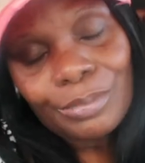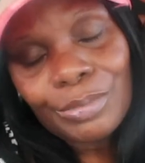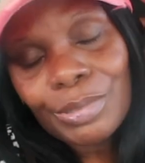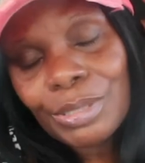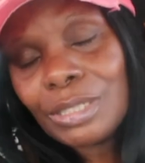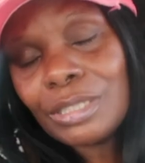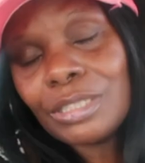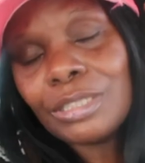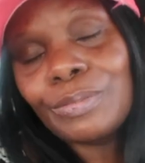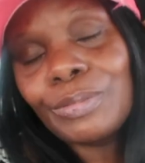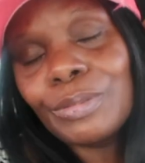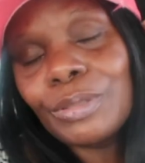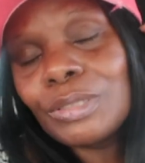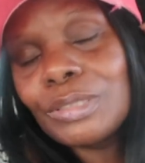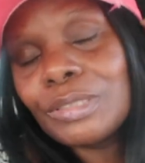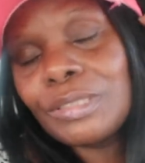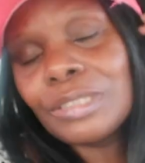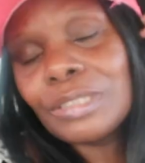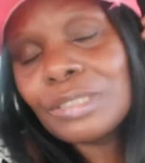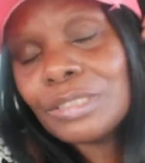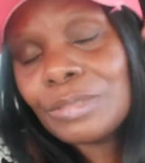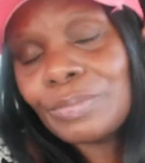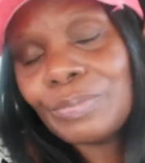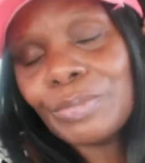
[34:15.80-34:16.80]
But if I
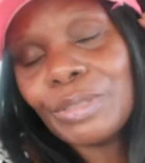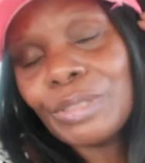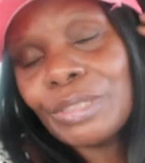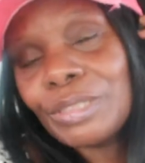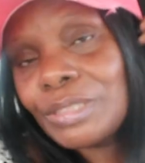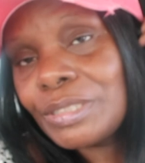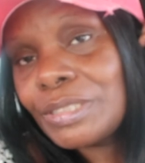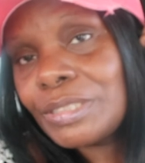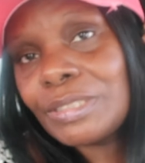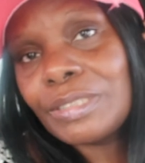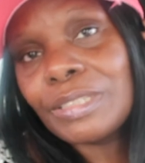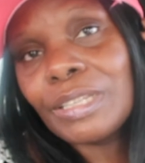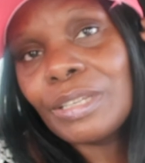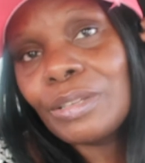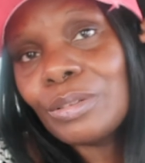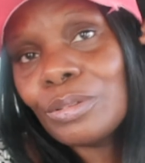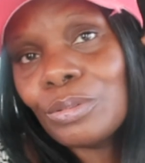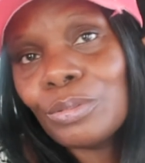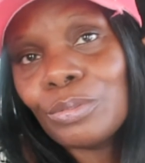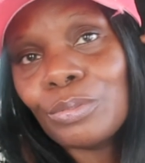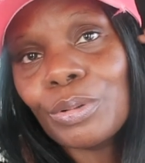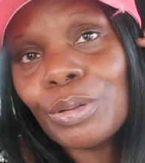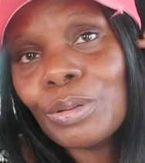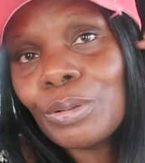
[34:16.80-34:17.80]
tell spirit, this ain't
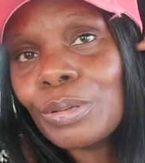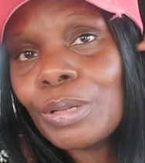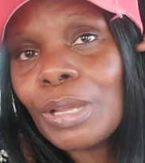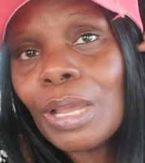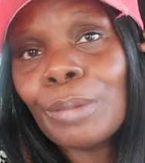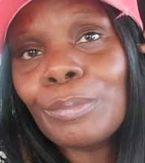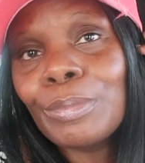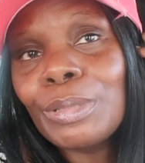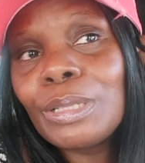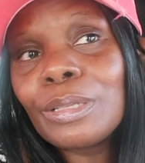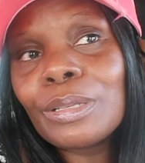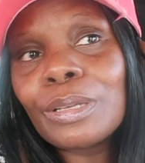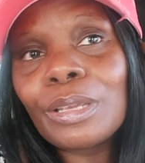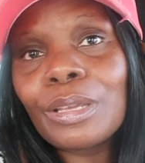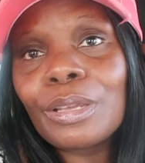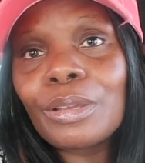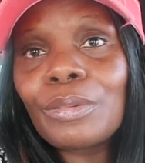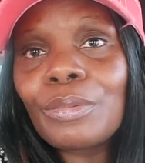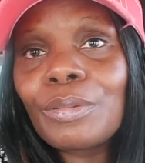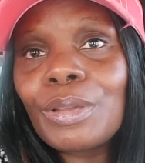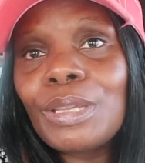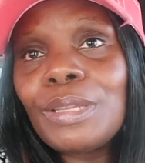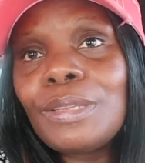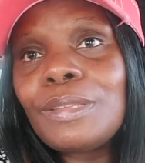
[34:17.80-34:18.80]
gonna work. I be looking
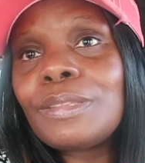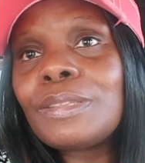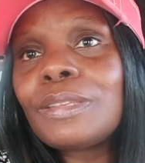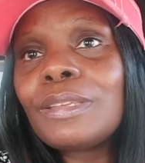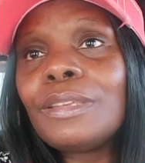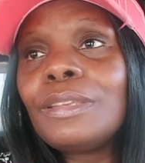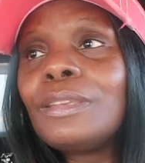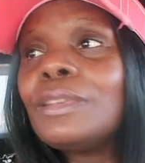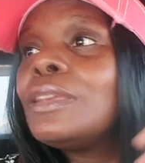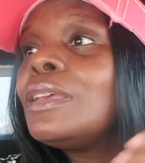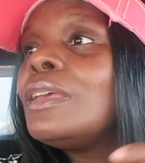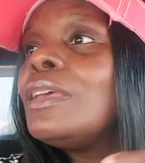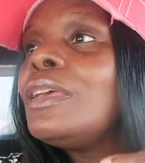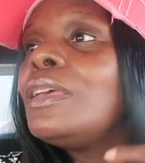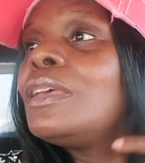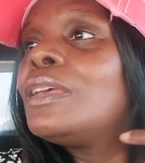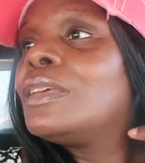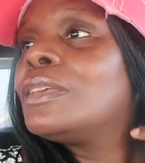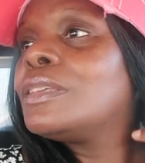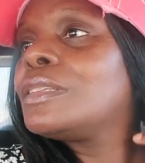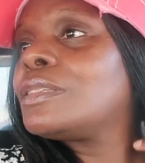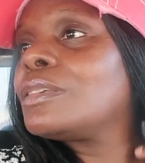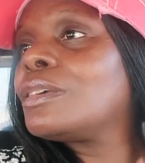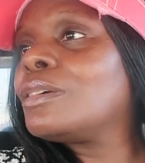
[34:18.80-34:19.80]
crazy.
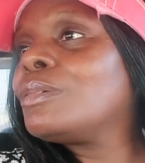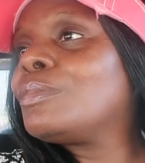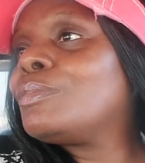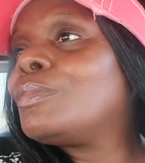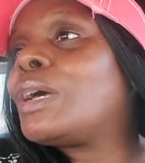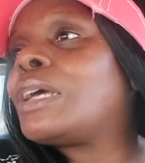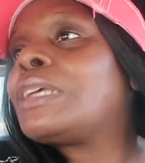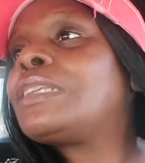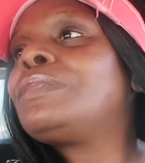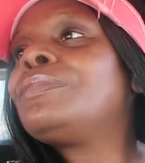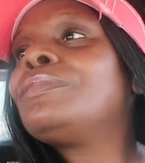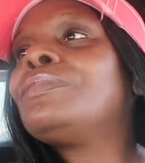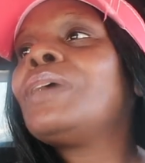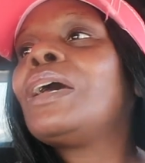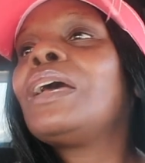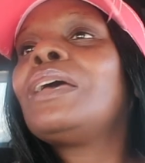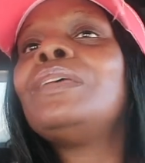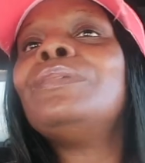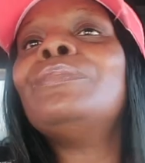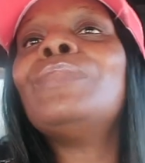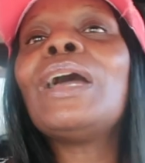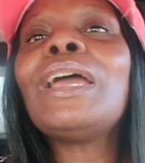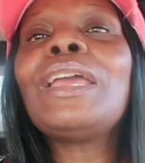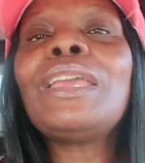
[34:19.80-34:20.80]
So my, my
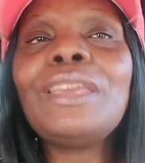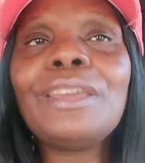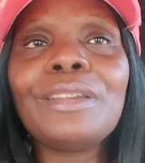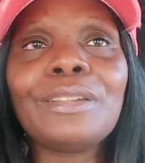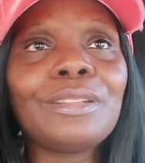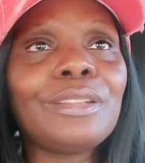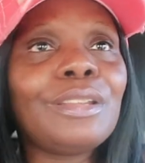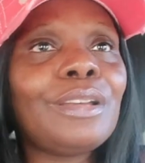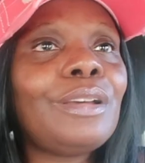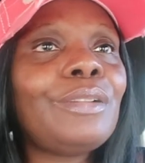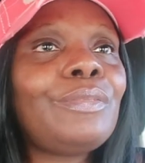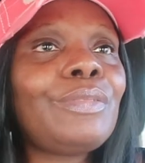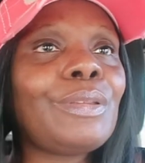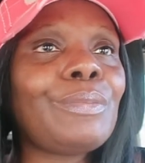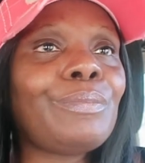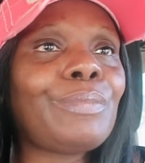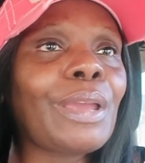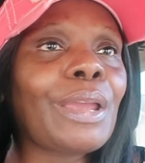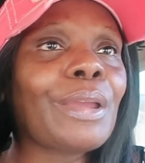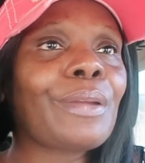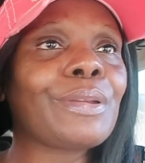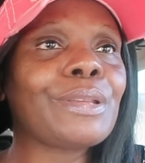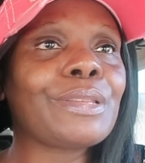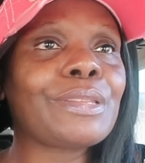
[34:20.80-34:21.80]
and my hair love
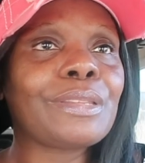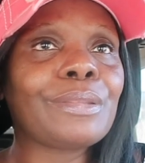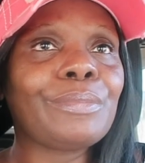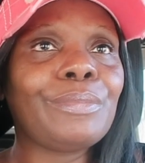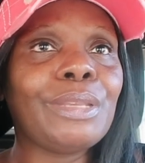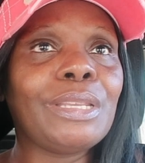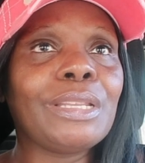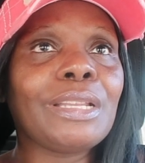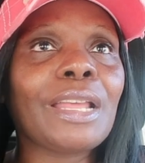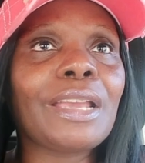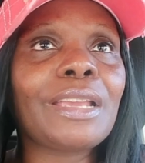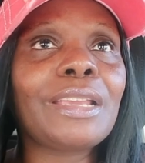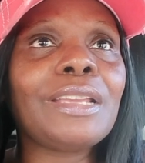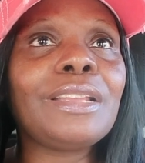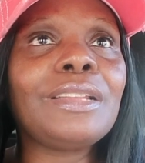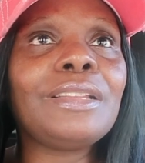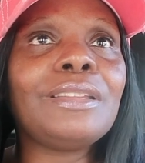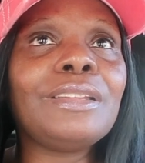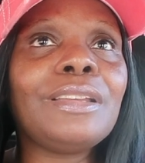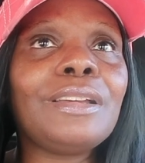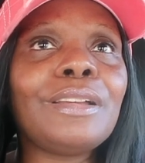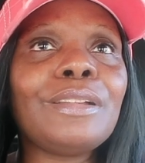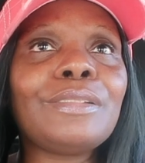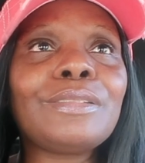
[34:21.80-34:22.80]
embarrassing me. Like it
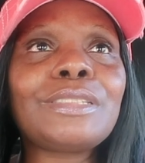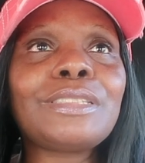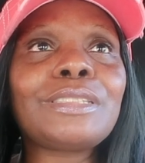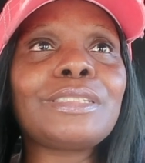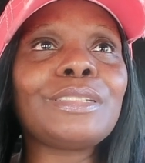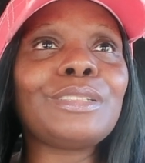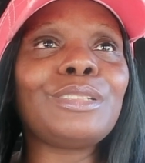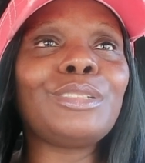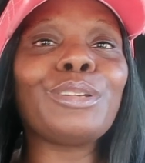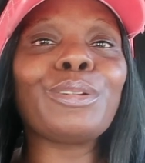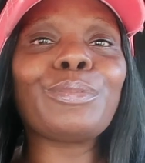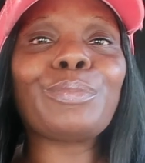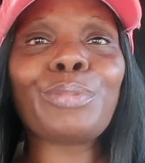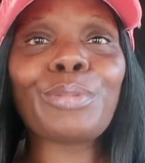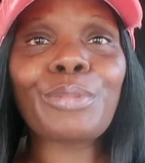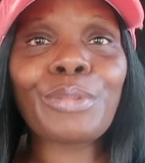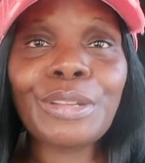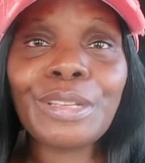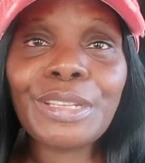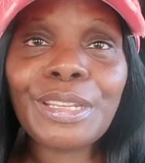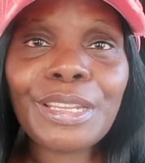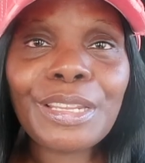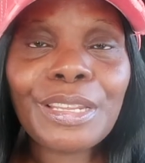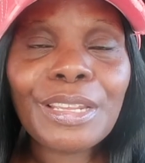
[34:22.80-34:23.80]
loves to look
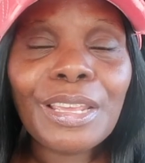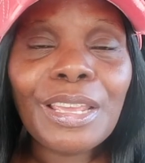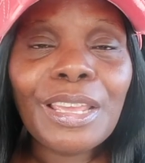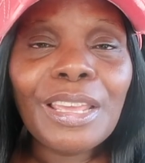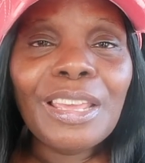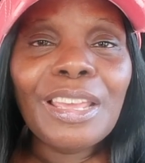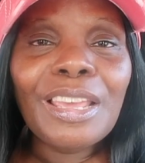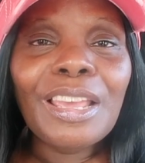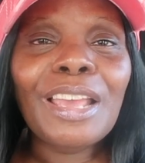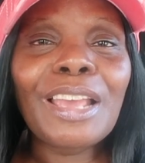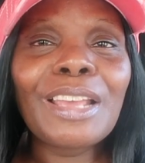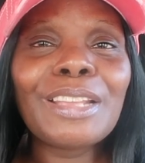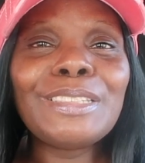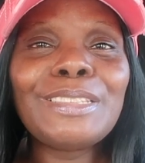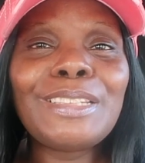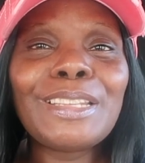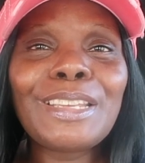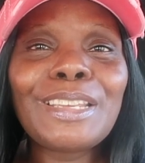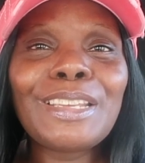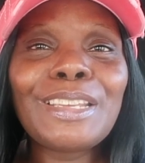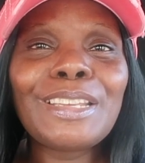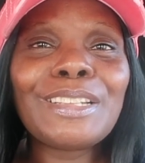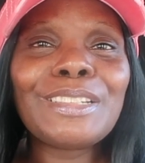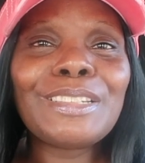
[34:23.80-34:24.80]
pretty and
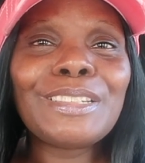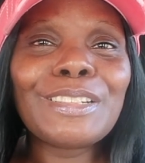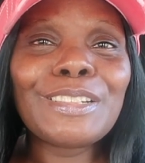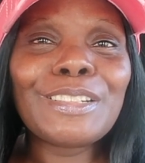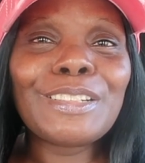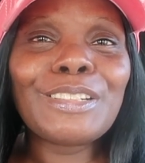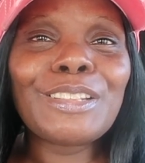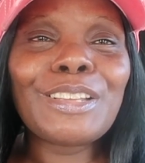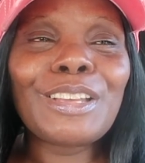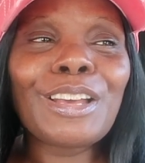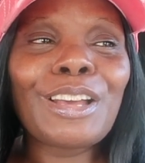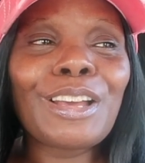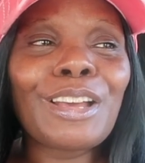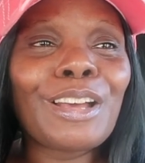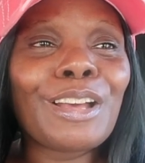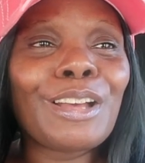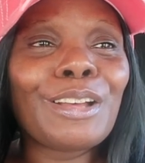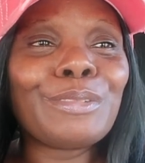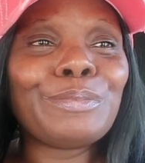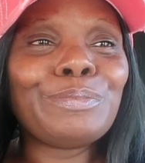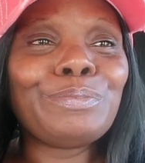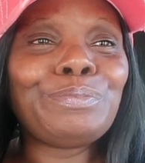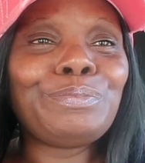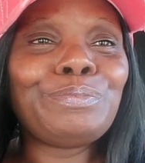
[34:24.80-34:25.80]
then
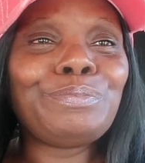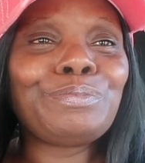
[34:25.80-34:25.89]
um,